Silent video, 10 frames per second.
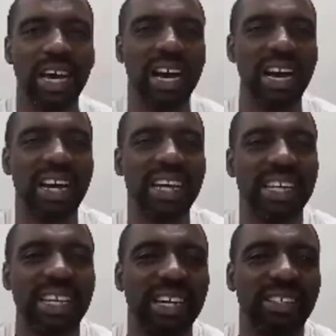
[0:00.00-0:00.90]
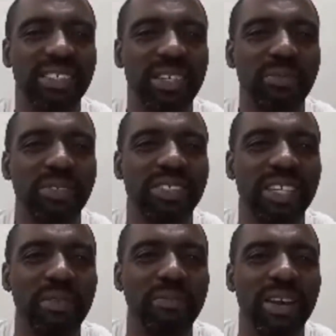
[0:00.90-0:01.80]
I was able to
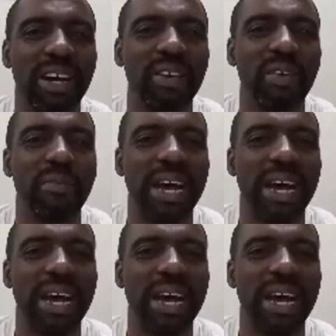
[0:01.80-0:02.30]
get back home,